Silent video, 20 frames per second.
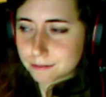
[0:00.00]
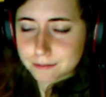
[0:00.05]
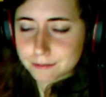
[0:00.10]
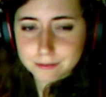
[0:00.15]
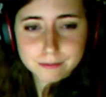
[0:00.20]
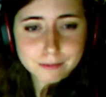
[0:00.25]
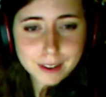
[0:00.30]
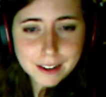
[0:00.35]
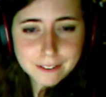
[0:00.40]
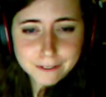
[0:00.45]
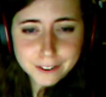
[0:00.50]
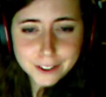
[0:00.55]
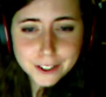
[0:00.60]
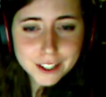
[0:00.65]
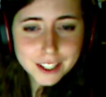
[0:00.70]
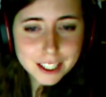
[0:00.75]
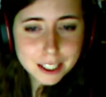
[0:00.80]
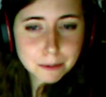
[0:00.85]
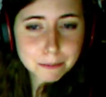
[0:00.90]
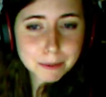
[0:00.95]
My first
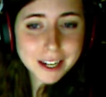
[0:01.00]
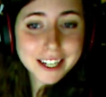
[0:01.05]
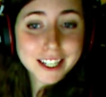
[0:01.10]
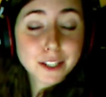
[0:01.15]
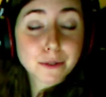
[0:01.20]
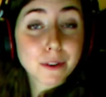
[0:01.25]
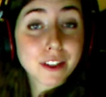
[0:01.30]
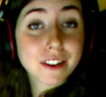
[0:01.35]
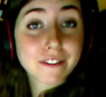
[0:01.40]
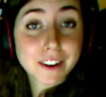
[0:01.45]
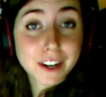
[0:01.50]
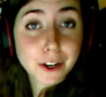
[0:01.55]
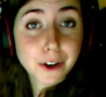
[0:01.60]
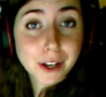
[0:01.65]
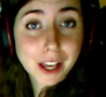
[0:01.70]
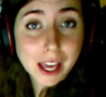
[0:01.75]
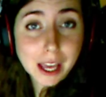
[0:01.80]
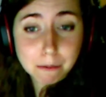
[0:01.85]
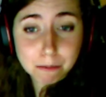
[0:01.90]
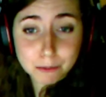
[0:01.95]
experience with a video
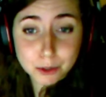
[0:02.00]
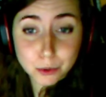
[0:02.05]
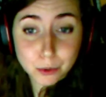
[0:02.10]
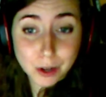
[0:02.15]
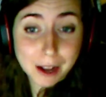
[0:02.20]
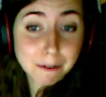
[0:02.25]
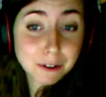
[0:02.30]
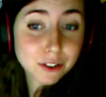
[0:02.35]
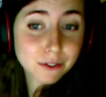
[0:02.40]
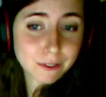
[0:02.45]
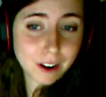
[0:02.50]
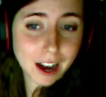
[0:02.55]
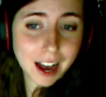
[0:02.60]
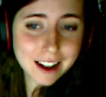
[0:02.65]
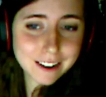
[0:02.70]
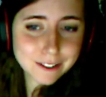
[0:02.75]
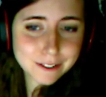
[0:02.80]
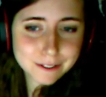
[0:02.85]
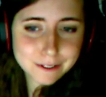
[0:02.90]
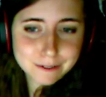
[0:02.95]
game was when I was 5.
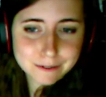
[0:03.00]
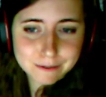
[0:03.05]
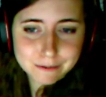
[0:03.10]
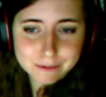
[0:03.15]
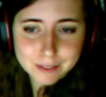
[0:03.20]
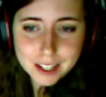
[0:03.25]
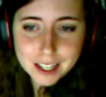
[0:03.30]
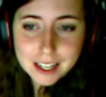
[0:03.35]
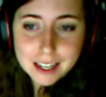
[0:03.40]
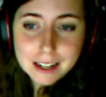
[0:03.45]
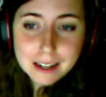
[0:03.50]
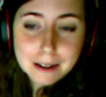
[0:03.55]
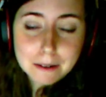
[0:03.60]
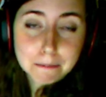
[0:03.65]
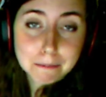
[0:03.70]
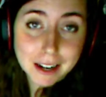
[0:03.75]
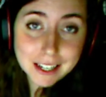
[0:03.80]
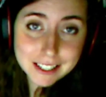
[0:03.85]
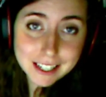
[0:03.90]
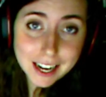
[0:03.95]
My
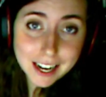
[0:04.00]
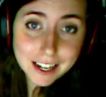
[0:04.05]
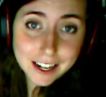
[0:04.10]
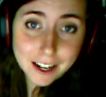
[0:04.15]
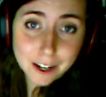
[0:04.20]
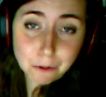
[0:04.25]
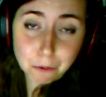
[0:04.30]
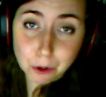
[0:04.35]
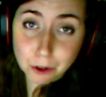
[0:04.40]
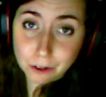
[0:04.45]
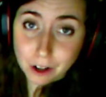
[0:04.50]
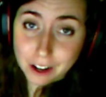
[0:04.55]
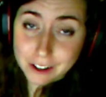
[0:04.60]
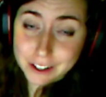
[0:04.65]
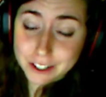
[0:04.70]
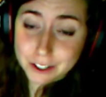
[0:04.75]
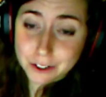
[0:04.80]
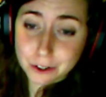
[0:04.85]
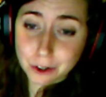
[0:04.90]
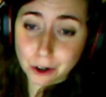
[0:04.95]
dad had
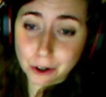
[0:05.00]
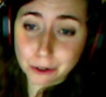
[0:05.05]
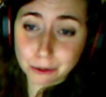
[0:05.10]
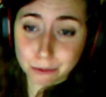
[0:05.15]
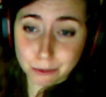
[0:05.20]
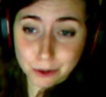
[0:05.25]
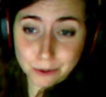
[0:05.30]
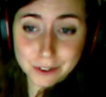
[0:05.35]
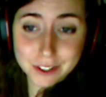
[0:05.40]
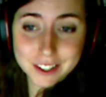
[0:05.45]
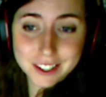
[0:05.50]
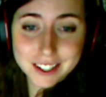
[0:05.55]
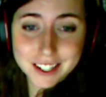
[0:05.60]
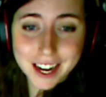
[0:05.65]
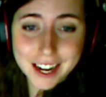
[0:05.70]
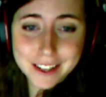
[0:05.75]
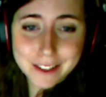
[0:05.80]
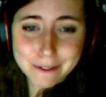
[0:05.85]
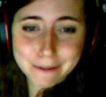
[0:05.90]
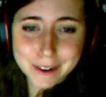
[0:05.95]
installed Wolfenstein
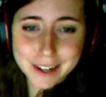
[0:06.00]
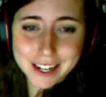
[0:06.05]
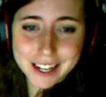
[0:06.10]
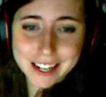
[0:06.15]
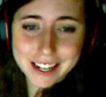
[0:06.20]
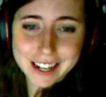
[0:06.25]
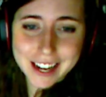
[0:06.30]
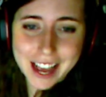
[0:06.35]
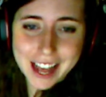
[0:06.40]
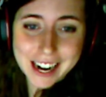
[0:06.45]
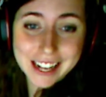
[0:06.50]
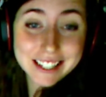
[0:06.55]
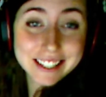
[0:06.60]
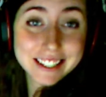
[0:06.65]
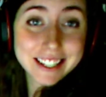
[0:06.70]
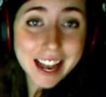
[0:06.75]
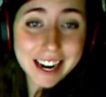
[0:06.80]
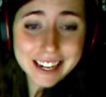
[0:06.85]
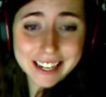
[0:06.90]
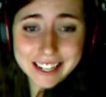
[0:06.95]
3D, and I
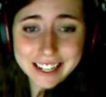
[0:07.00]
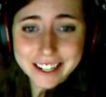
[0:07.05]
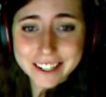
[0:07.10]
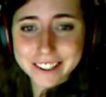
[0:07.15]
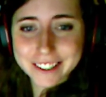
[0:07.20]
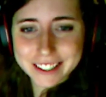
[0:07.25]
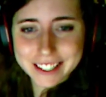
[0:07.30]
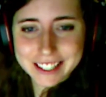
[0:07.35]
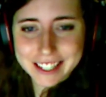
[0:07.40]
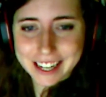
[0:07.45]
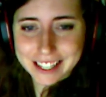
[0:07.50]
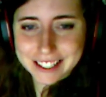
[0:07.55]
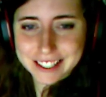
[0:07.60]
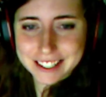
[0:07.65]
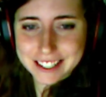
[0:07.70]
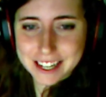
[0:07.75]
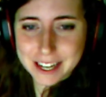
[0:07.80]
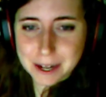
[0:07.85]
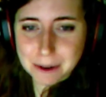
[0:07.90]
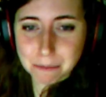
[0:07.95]
sat eagerly next to
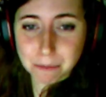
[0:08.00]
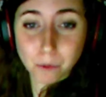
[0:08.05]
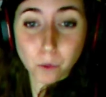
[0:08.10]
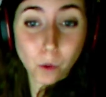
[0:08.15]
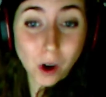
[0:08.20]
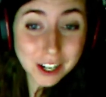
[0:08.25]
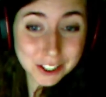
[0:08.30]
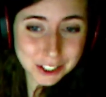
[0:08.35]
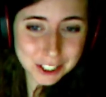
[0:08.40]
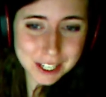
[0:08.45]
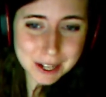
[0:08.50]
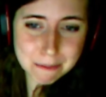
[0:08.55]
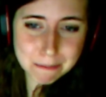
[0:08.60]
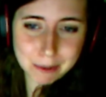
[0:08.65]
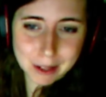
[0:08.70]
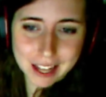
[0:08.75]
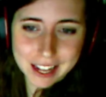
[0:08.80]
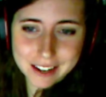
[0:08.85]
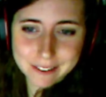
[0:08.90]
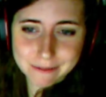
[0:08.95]
him, watching him play.